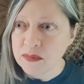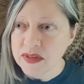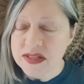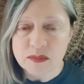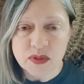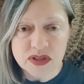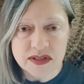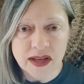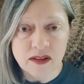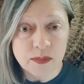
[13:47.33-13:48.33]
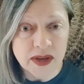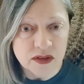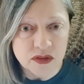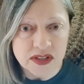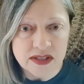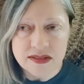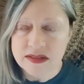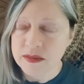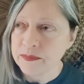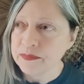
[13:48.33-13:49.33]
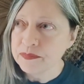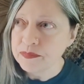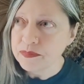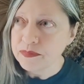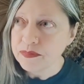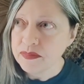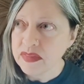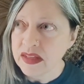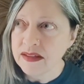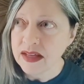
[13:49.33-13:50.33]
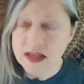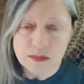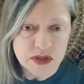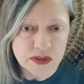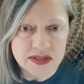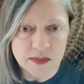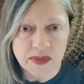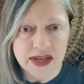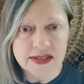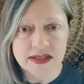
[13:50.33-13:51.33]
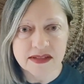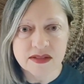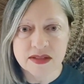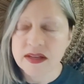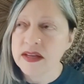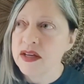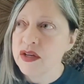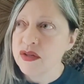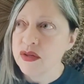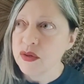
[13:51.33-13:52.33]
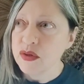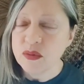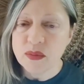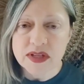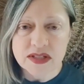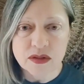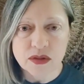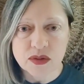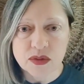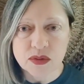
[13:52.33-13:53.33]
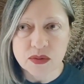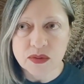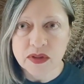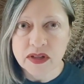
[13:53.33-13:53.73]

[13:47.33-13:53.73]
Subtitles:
It's important to have boundaries. That Neptune is in Pisces. So you want to